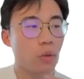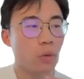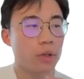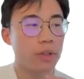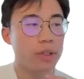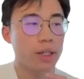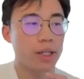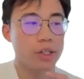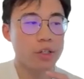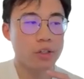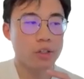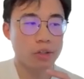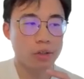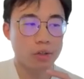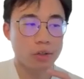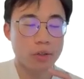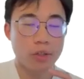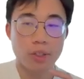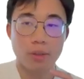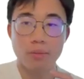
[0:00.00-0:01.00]
want the agent to
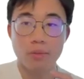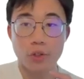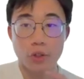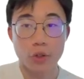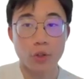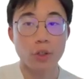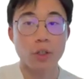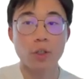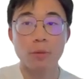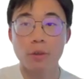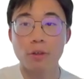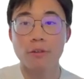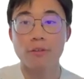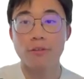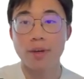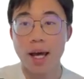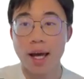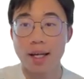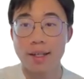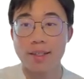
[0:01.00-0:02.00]
know some durable
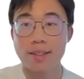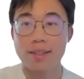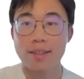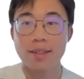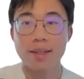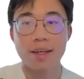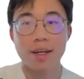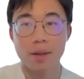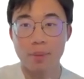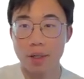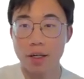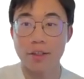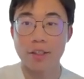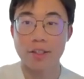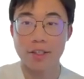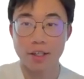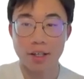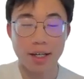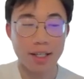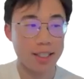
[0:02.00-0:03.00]
facts about
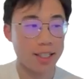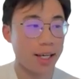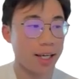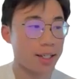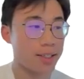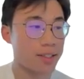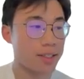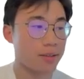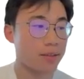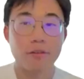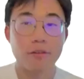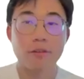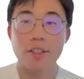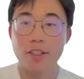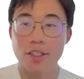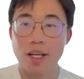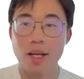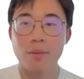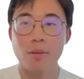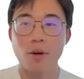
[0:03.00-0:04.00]
this context. For
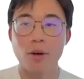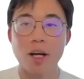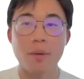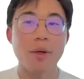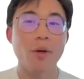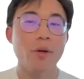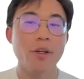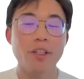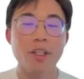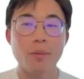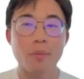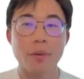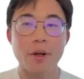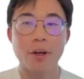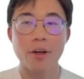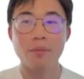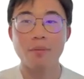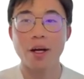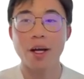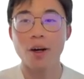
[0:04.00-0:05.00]
example, I might want to
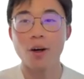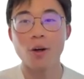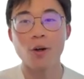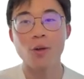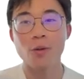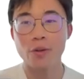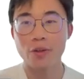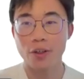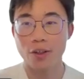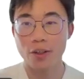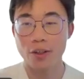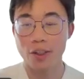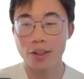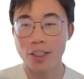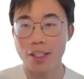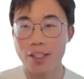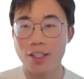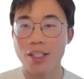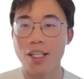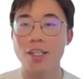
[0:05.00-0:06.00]
compare my own
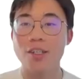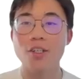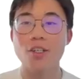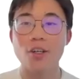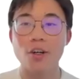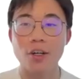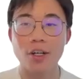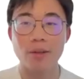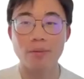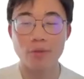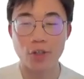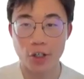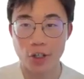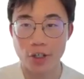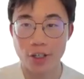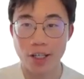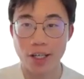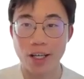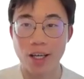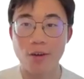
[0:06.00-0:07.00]
early stage startup
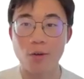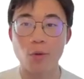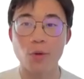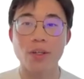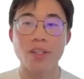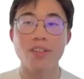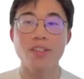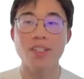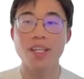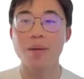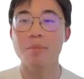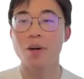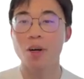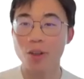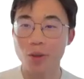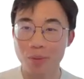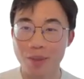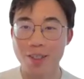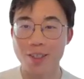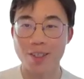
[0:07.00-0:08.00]
journey with Sam
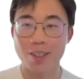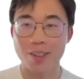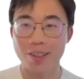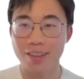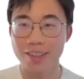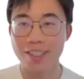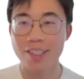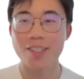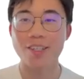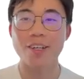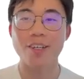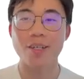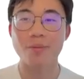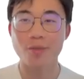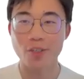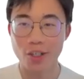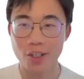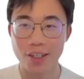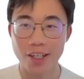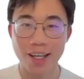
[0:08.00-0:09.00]
Altman's early startup
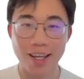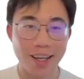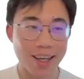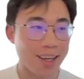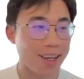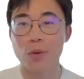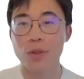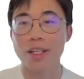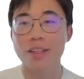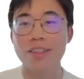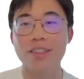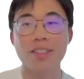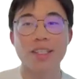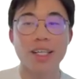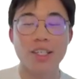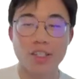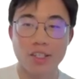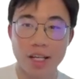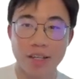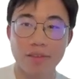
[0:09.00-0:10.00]
journey. We need this
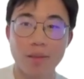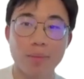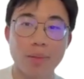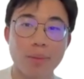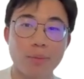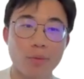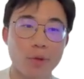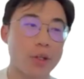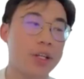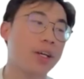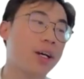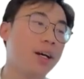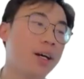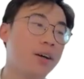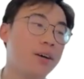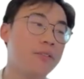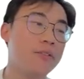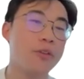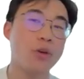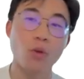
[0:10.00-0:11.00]
agent to have a memory
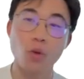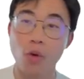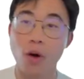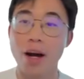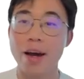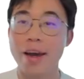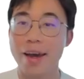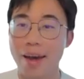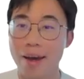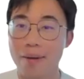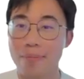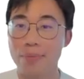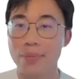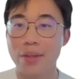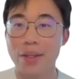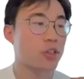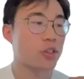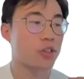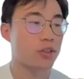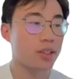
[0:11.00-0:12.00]
of who I am,
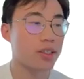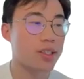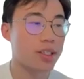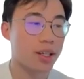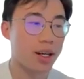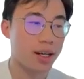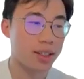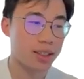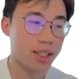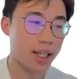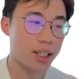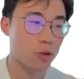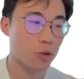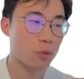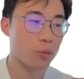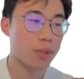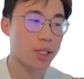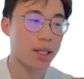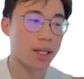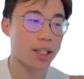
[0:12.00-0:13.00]
which in this context
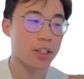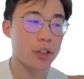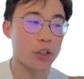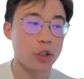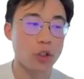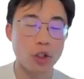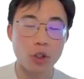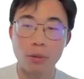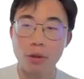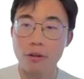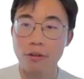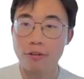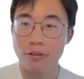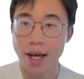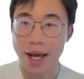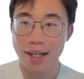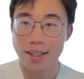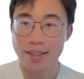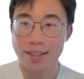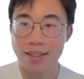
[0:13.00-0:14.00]
would be a durable
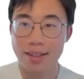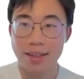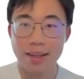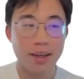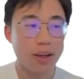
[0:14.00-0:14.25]
facts